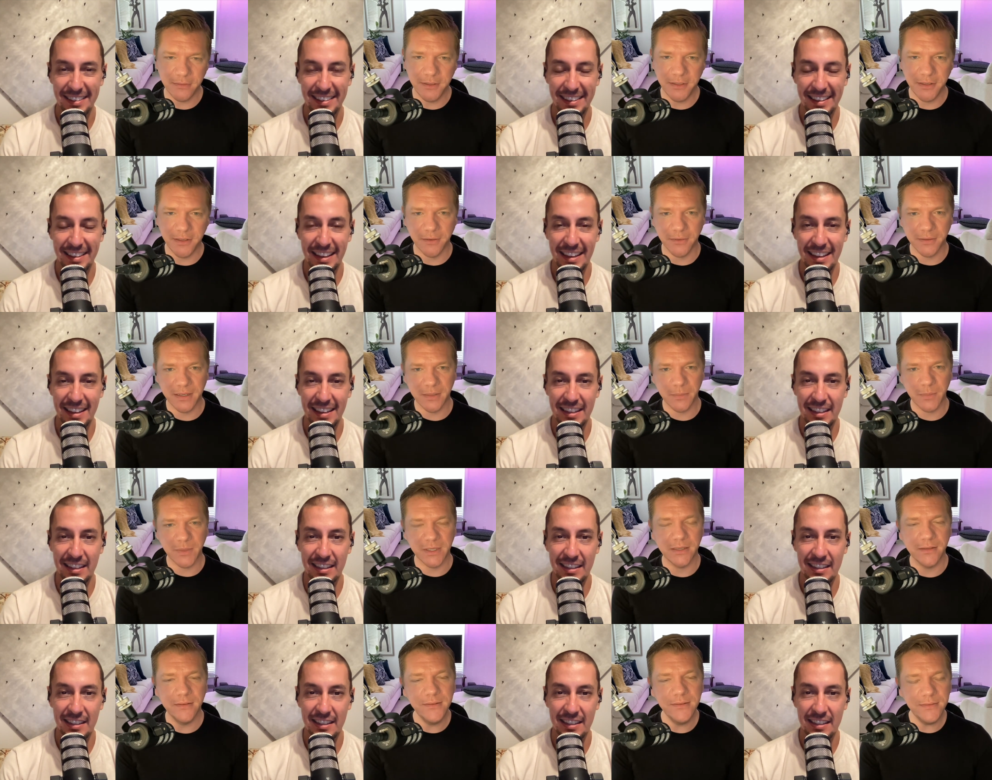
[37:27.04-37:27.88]
Speaker 1: You know yeah. what
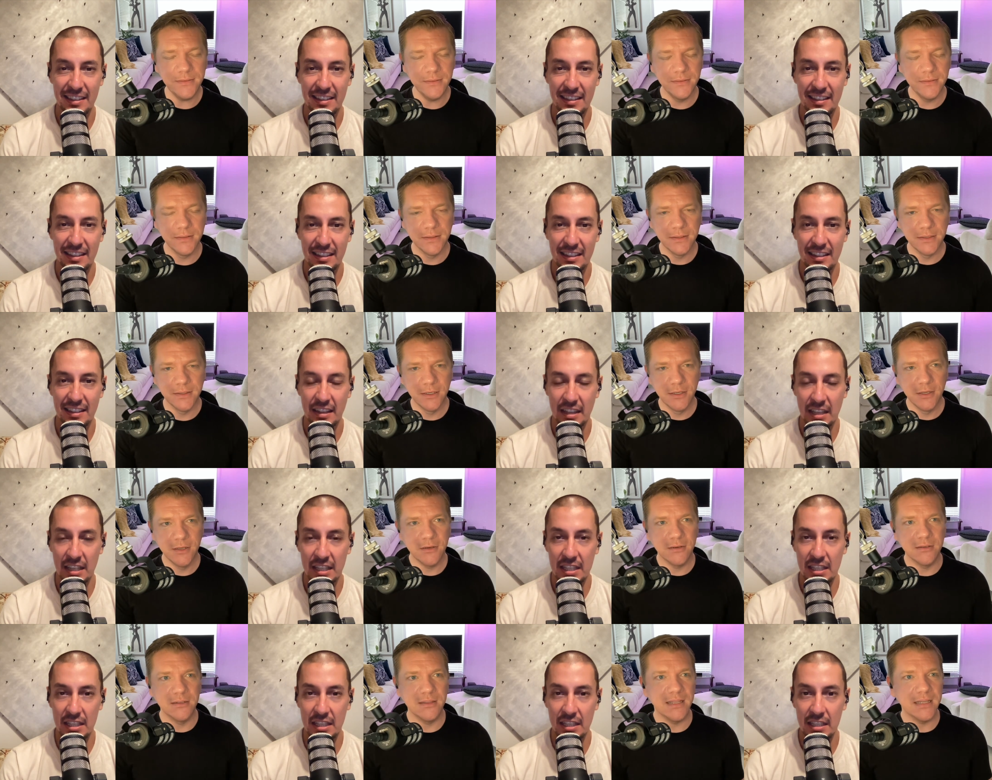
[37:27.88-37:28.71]
I mean?
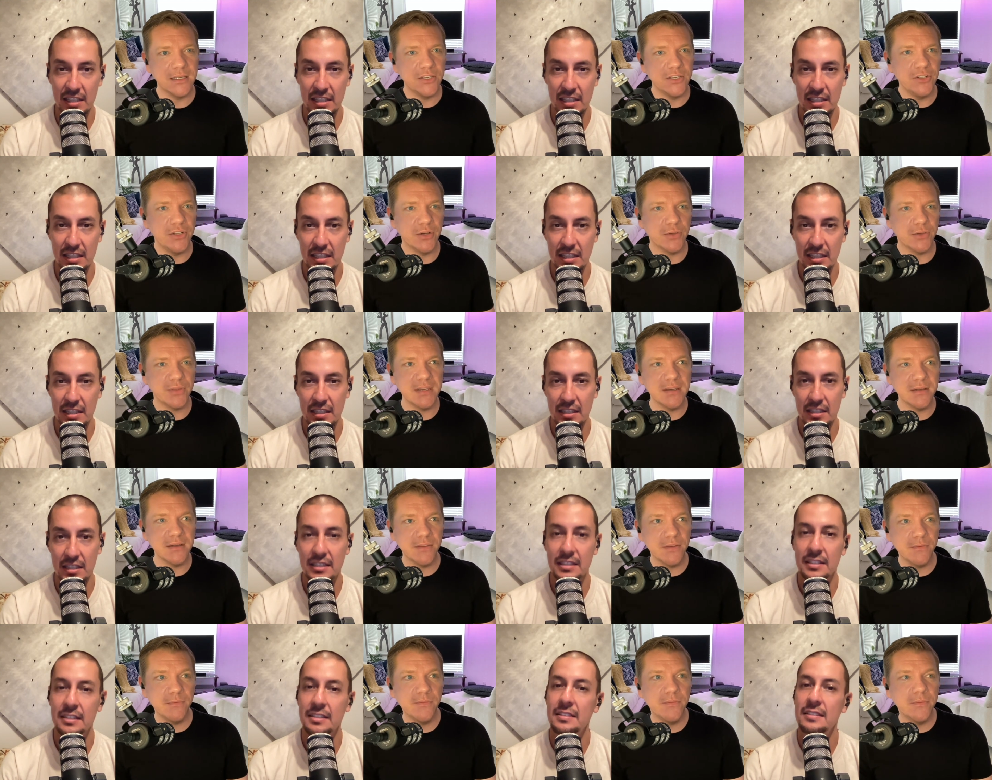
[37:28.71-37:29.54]
uh-huh. or like you know
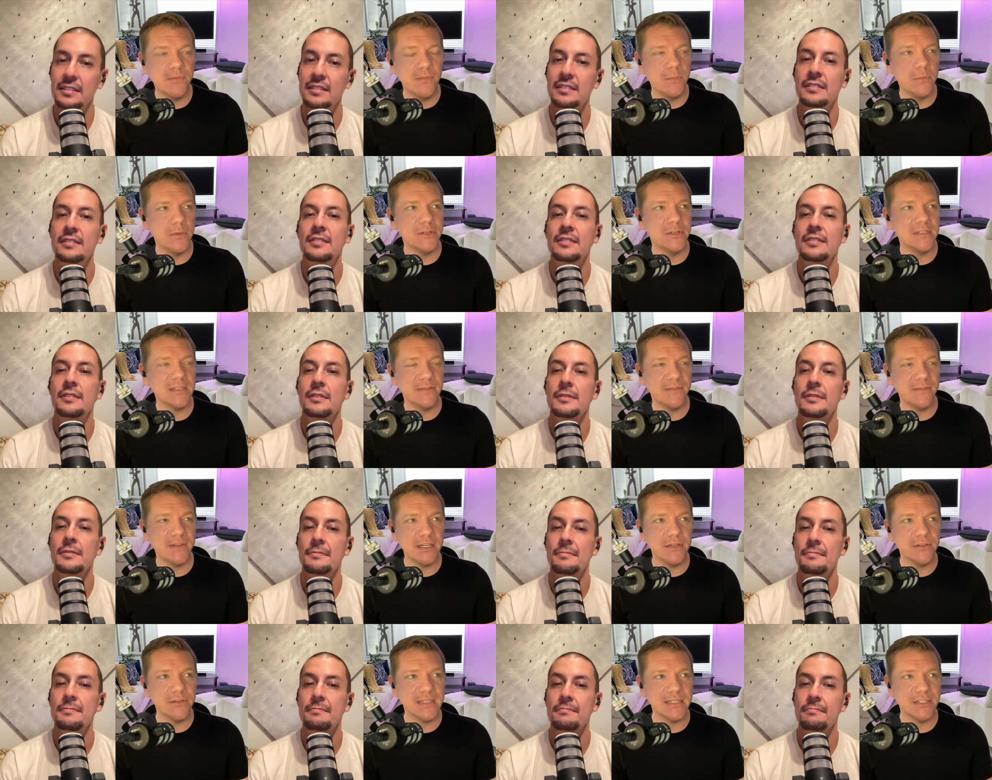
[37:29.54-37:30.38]
think of the music
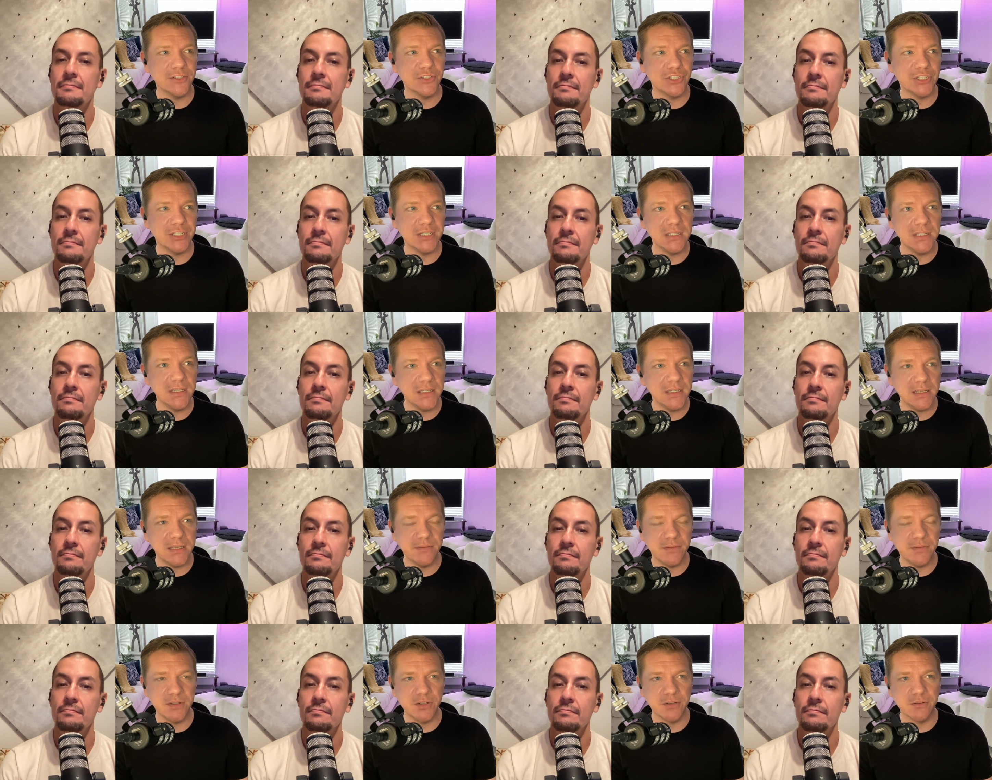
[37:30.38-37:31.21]
videos that she
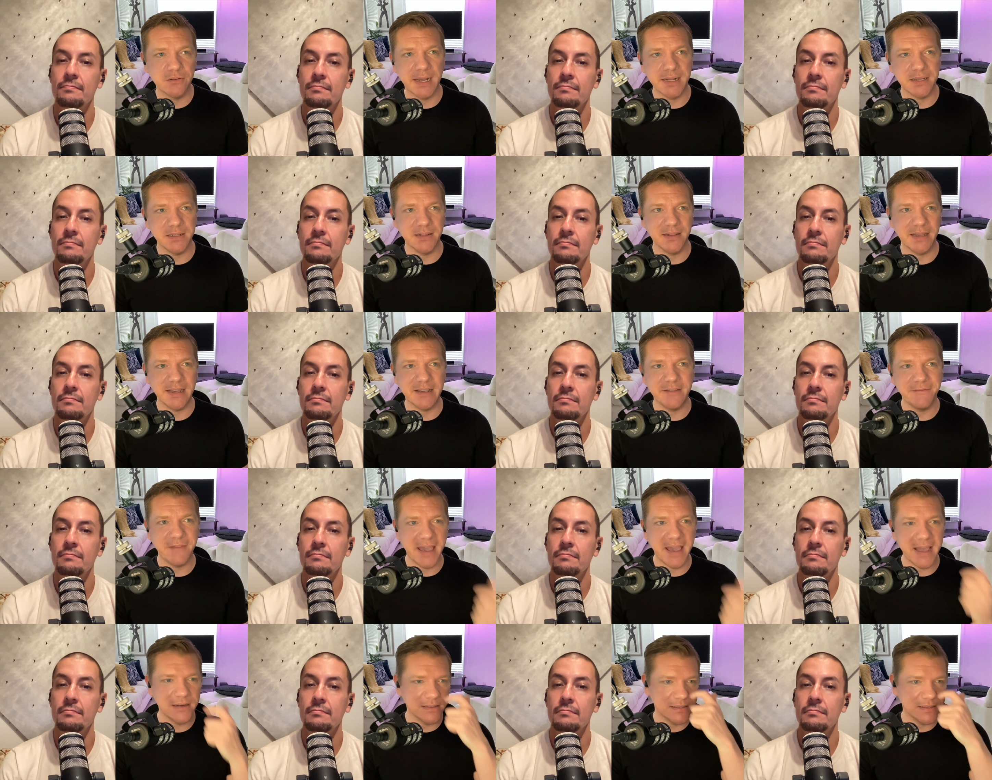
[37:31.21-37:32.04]
even directed like
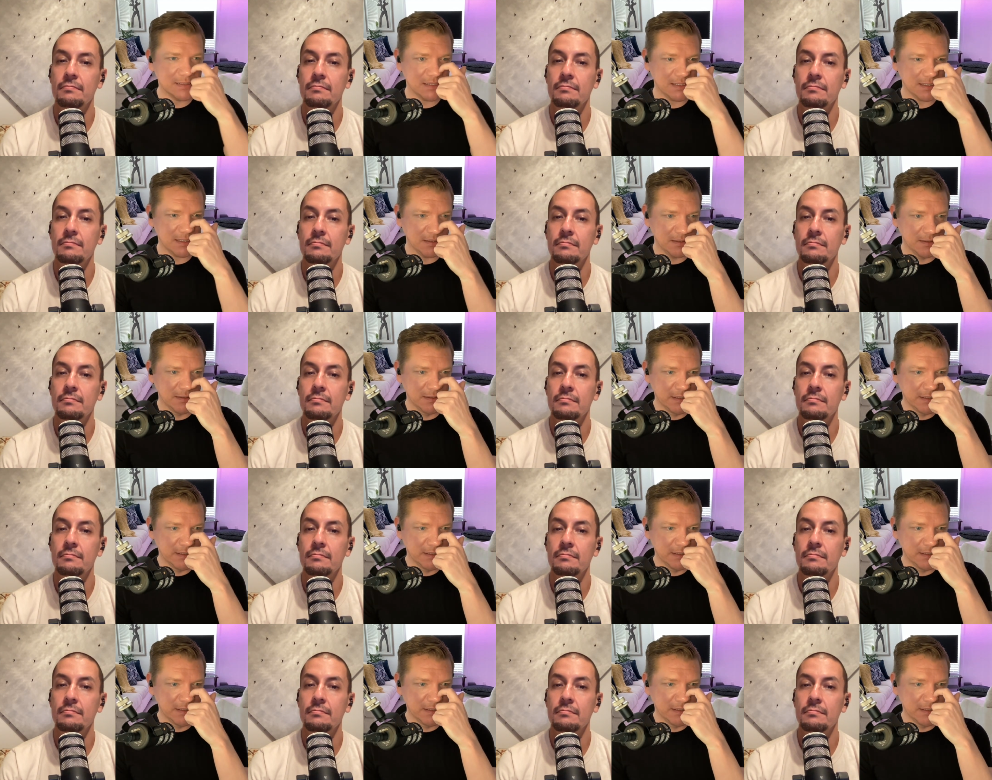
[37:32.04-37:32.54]
fantasy